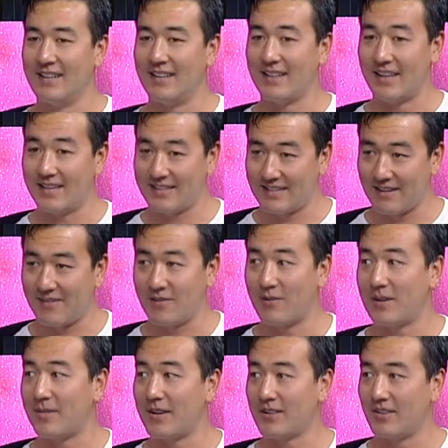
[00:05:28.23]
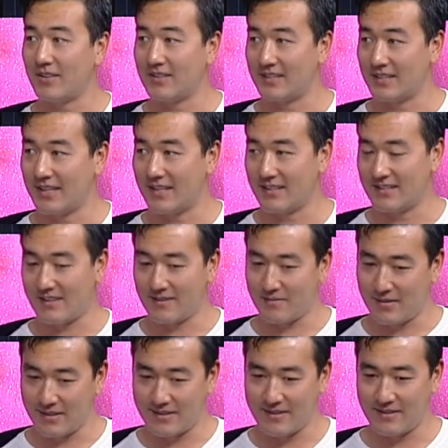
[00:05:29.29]
that is definitely one of my goals, is to get a song
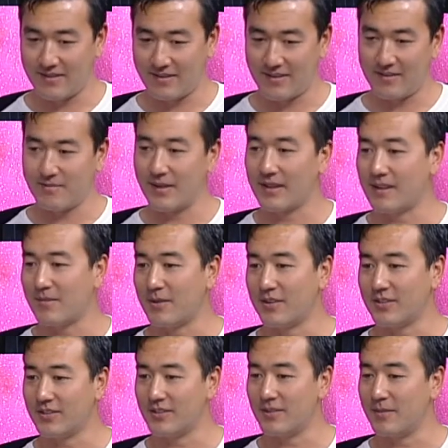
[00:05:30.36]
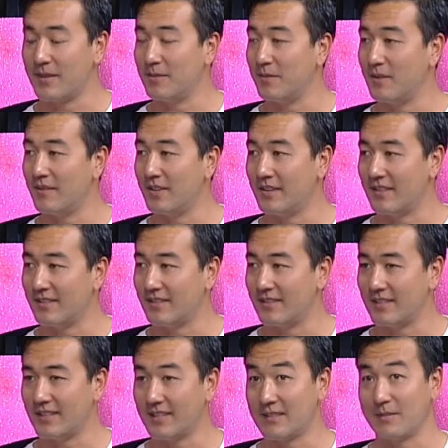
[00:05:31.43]
placed in a big commercial or a big movie and
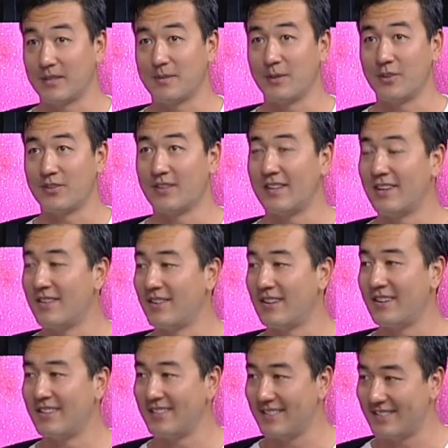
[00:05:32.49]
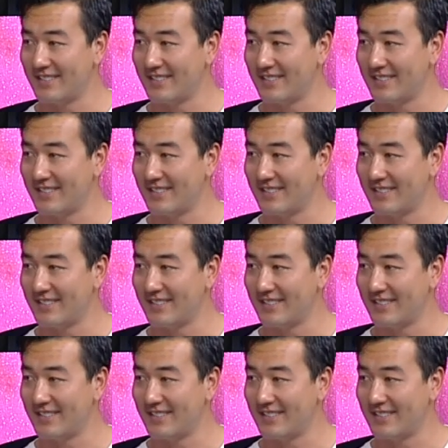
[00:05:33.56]
get some exposure that way. Yeah.